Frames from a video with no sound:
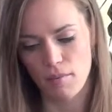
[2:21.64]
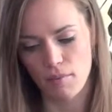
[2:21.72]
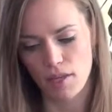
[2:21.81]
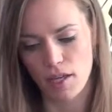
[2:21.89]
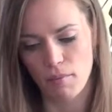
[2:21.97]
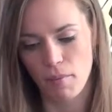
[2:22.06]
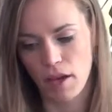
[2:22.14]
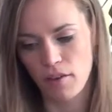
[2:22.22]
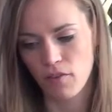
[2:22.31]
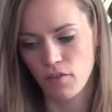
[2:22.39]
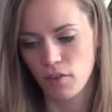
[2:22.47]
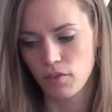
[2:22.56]
being
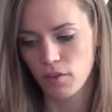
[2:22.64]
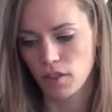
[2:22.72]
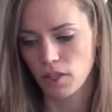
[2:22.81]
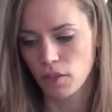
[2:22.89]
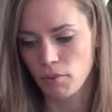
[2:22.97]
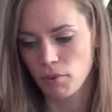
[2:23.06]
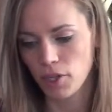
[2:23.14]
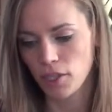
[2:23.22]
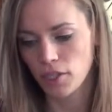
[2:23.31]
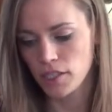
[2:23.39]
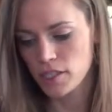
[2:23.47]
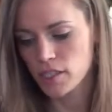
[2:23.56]
mindful of the little
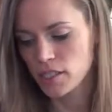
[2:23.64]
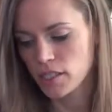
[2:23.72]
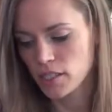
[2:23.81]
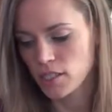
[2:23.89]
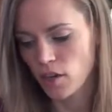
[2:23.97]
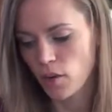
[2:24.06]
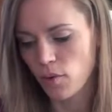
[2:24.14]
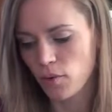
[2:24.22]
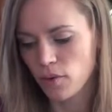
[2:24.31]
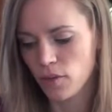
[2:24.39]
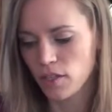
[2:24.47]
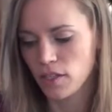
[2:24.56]
prickers. So
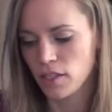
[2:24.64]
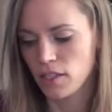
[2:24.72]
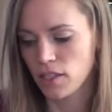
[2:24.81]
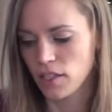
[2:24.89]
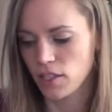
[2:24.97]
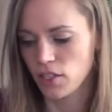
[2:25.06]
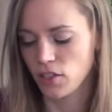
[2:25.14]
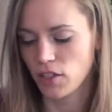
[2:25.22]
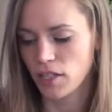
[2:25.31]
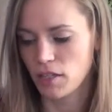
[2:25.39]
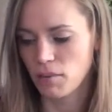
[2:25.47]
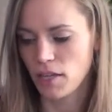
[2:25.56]
you're
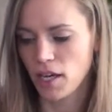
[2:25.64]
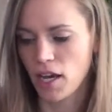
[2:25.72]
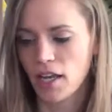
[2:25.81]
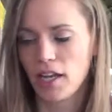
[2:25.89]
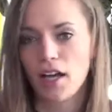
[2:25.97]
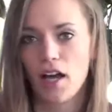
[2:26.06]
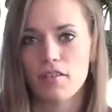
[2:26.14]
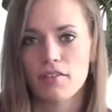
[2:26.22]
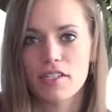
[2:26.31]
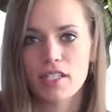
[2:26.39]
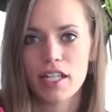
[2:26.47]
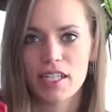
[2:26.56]
going to be cutting off
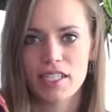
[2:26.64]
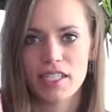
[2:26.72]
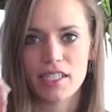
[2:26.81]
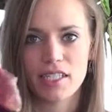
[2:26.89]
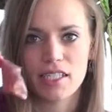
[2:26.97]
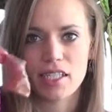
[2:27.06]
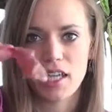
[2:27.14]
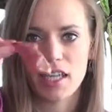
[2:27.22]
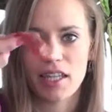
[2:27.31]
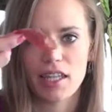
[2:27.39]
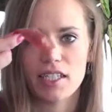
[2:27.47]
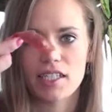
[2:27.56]
slices
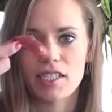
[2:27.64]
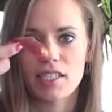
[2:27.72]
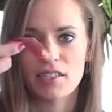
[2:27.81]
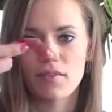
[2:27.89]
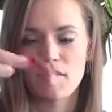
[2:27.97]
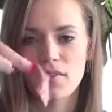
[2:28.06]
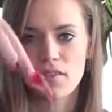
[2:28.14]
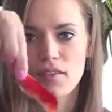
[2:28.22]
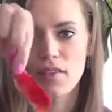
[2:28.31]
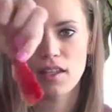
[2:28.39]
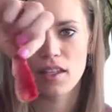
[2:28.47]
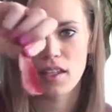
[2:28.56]
like this.
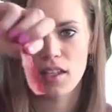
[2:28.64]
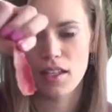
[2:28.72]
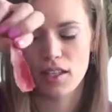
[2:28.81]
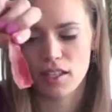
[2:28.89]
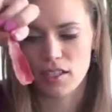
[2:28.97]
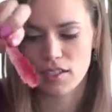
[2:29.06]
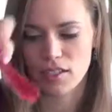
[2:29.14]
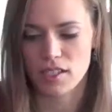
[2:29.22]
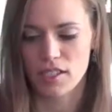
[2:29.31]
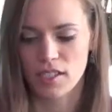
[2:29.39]
There's the